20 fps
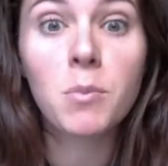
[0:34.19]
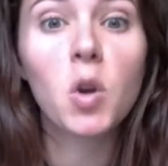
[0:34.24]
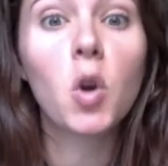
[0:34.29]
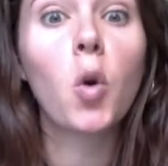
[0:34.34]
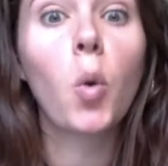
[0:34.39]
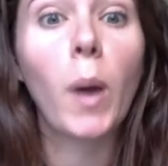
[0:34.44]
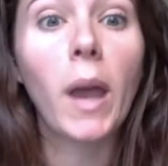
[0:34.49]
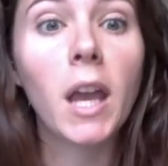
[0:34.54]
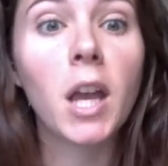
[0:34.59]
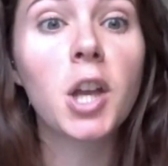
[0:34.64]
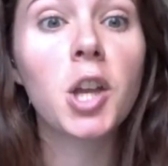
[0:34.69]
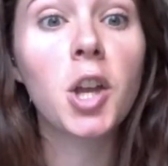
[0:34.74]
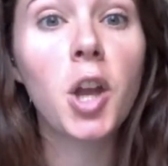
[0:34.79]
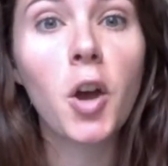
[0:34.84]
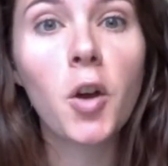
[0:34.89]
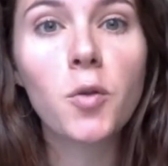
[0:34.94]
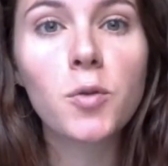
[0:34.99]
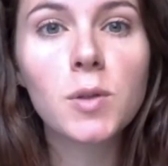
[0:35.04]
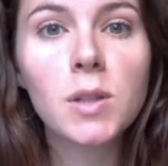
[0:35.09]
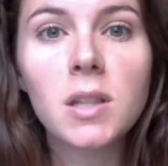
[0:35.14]
Quick
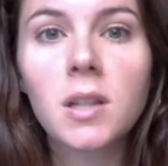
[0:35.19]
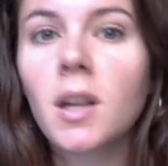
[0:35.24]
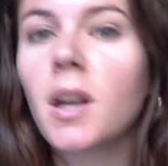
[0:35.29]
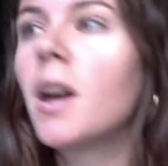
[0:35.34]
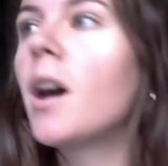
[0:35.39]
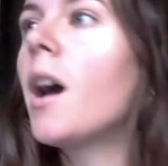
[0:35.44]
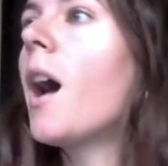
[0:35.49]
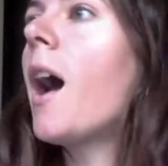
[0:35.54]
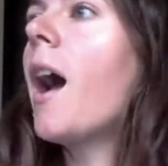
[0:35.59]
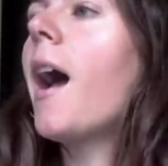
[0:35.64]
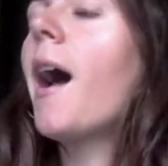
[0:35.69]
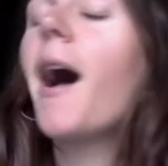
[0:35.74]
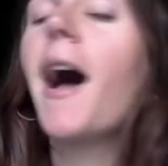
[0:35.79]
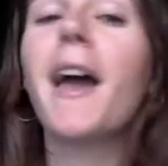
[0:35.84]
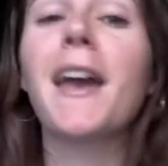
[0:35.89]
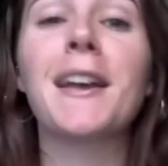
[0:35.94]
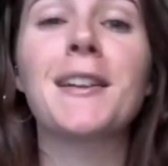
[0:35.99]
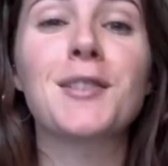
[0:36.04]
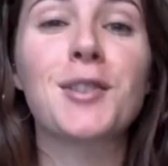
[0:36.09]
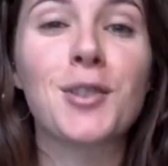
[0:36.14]
note,
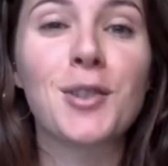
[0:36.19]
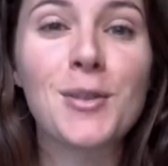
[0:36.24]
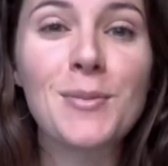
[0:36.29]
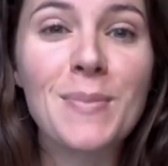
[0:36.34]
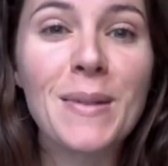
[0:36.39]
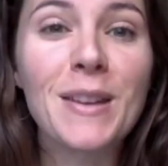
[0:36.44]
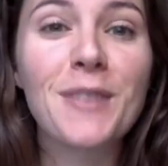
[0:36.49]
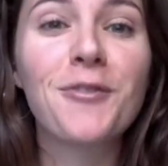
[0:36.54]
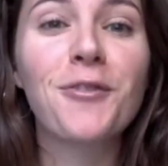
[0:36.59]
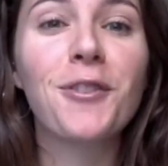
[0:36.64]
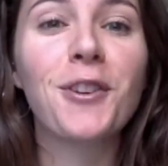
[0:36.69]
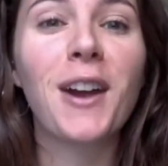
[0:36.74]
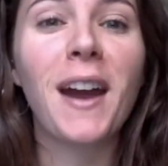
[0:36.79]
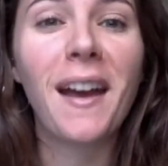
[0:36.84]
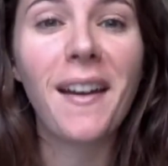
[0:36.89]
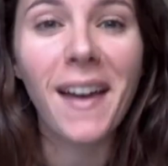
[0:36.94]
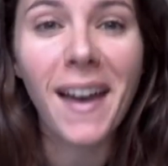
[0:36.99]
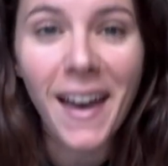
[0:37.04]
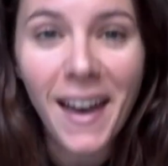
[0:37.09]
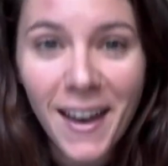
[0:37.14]
it took me
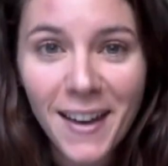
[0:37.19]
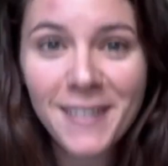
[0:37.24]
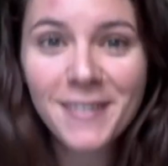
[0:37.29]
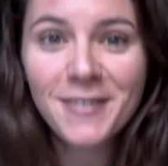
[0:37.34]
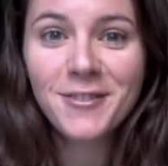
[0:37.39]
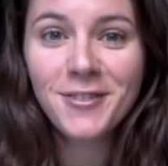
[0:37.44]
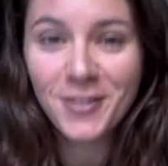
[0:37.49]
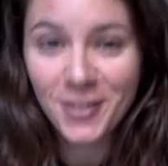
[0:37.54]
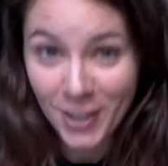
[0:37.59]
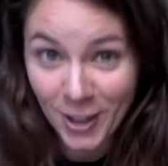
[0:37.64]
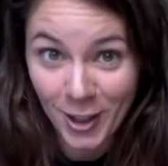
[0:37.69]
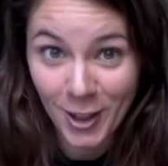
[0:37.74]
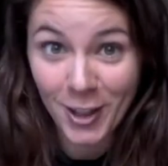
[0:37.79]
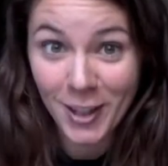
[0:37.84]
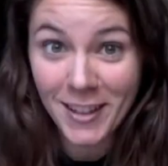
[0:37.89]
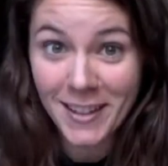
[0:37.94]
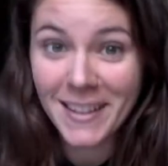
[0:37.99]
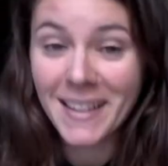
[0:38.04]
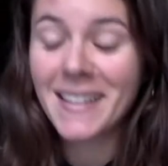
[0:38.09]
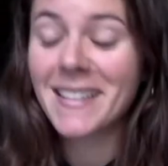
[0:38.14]

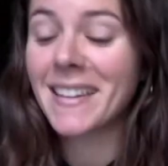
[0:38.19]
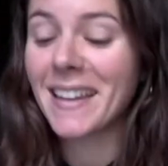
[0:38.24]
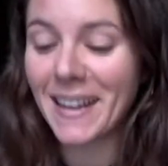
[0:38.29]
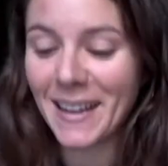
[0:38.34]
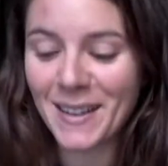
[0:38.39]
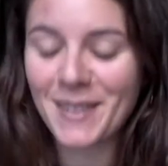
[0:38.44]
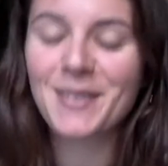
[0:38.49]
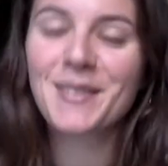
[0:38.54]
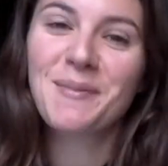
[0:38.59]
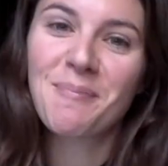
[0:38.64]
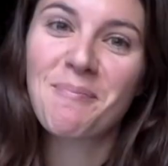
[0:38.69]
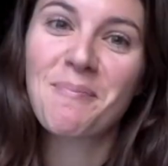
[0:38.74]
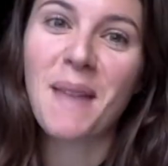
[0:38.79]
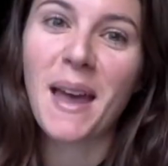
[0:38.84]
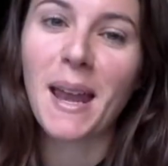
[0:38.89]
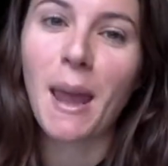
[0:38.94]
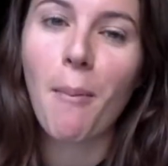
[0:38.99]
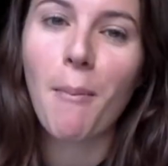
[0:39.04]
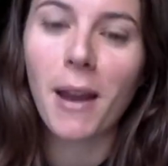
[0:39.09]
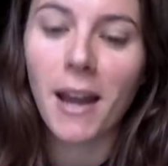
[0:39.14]
forever, like
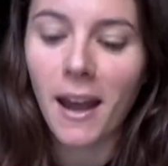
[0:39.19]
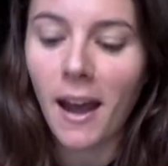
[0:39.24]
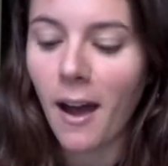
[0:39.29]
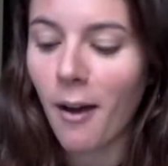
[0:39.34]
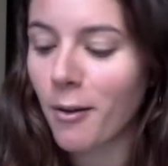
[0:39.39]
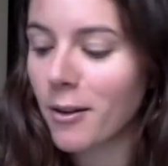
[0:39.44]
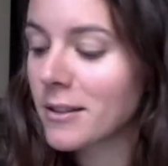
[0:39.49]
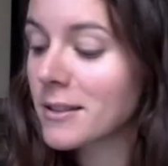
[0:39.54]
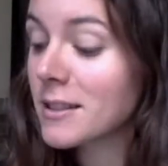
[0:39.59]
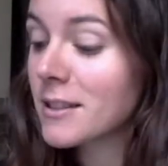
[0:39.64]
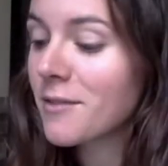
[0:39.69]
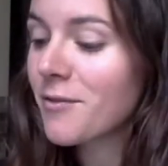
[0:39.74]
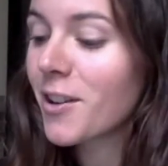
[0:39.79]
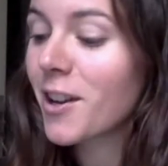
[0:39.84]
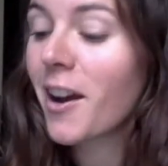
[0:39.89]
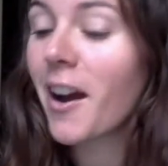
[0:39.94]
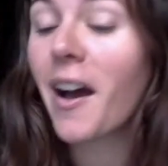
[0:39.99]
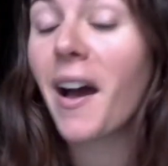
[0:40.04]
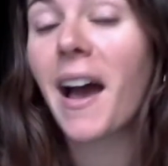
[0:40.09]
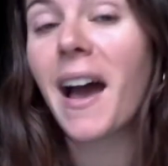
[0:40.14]
many hours to figure
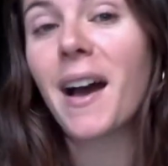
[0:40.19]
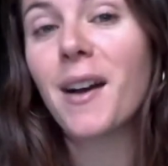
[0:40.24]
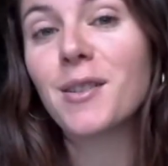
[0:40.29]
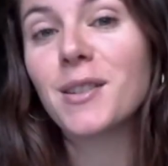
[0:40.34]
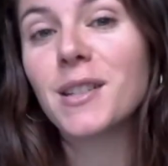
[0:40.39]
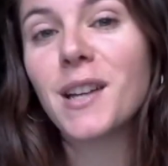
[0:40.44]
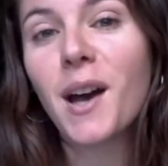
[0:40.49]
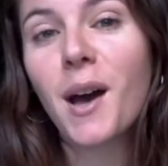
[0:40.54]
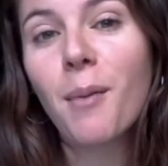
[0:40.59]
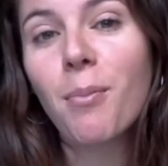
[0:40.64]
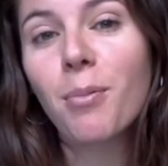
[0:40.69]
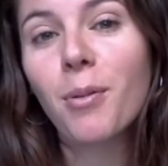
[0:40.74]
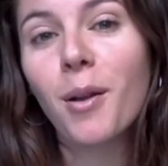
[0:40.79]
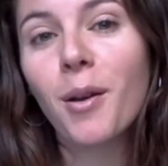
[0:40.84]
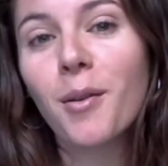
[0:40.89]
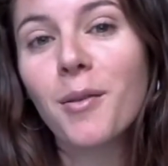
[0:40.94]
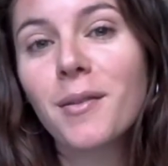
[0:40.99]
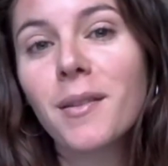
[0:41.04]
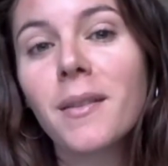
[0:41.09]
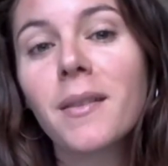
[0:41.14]
out how to
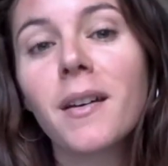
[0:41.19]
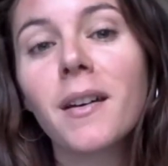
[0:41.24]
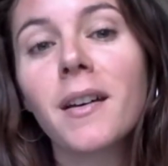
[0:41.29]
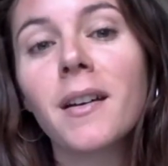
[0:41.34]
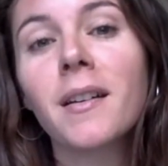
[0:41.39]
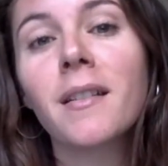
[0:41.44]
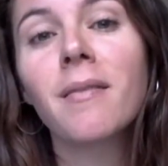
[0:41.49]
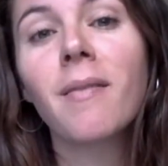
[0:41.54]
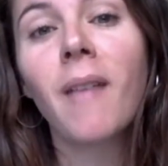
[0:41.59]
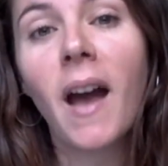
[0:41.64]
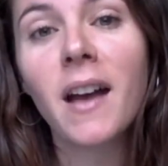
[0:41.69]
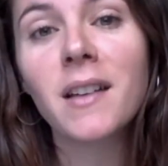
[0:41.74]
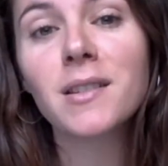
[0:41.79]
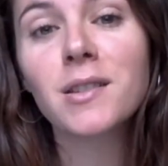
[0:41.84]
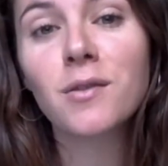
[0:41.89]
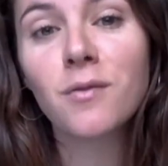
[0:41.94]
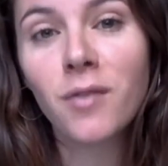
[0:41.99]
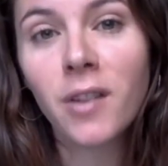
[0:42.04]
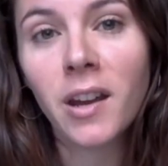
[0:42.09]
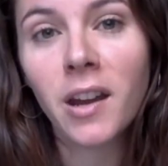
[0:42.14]
upload the last
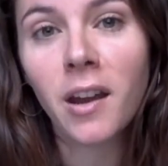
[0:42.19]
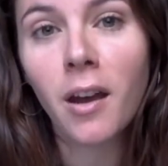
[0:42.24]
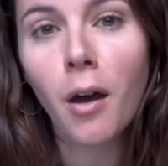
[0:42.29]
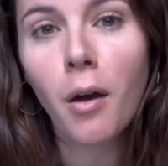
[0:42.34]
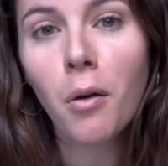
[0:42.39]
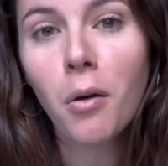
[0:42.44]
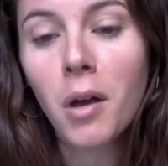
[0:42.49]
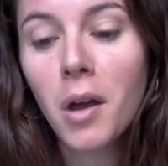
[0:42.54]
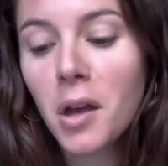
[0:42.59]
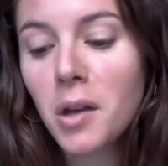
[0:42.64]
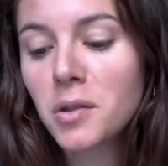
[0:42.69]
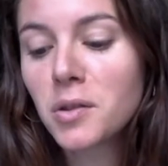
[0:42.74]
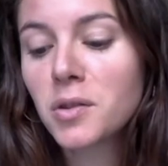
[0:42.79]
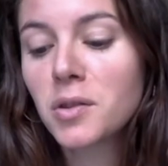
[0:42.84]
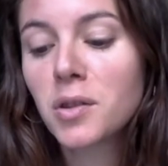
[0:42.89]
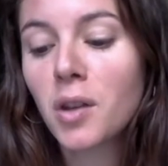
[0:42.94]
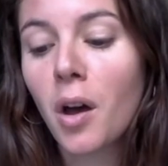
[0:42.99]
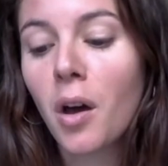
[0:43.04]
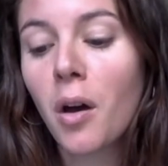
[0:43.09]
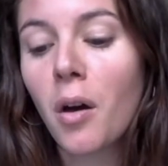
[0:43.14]
video,
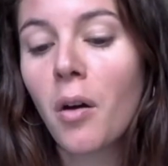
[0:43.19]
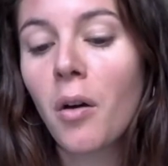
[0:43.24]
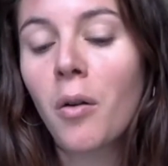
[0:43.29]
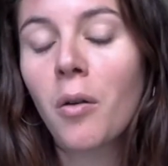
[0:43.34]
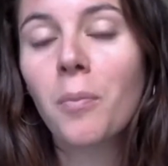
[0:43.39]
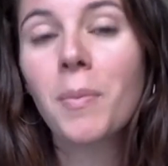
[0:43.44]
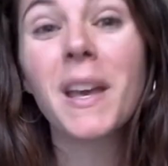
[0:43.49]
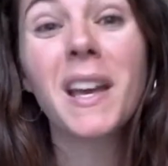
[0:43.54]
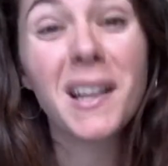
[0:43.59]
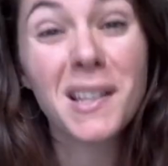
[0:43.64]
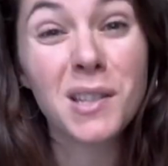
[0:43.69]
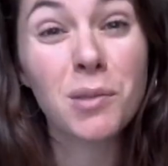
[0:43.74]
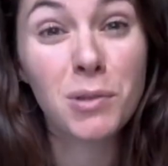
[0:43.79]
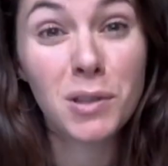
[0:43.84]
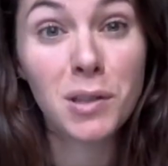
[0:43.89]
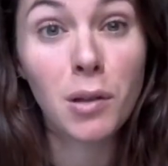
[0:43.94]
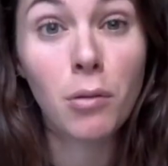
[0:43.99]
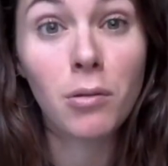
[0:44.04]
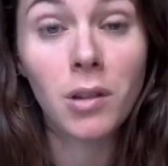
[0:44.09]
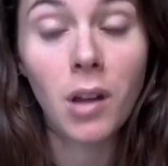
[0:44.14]
so because it was
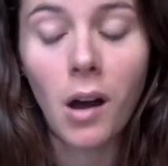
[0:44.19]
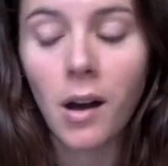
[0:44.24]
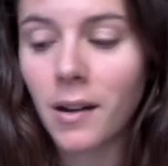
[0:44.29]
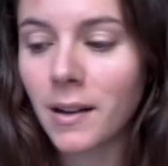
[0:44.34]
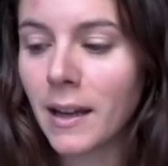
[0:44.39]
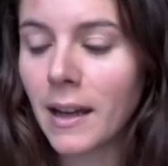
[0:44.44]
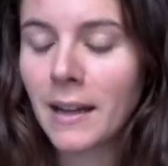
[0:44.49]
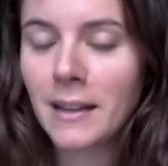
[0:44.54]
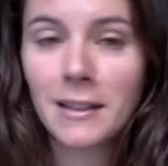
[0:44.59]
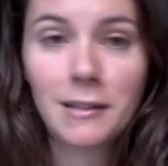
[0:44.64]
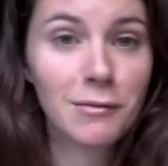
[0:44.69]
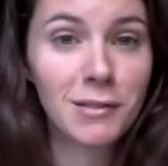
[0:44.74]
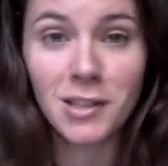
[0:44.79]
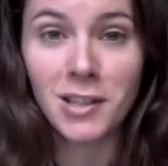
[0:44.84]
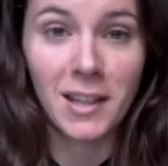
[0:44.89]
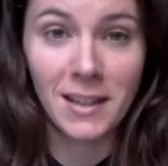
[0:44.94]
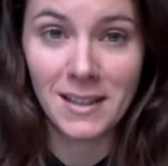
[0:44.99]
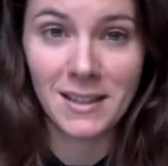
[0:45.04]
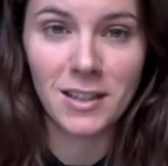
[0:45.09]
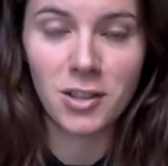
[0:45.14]
so long and it was
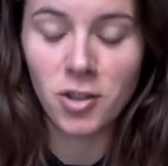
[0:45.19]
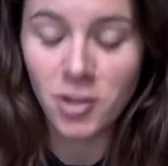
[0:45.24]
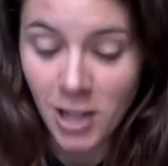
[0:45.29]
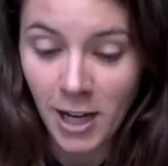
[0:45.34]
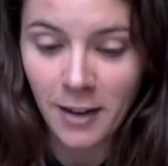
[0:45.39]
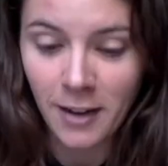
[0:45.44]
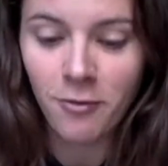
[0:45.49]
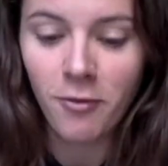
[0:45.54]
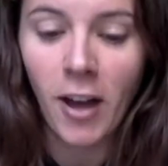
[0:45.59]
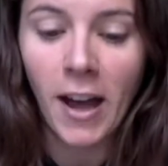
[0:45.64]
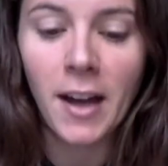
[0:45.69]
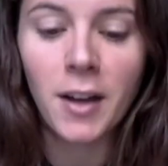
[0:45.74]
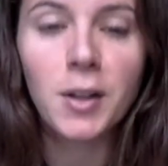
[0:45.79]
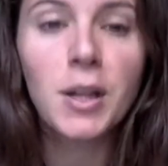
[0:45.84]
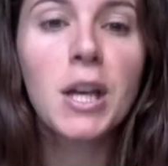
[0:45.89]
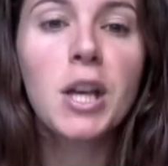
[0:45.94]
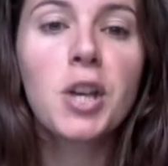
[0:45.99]
like this giant file.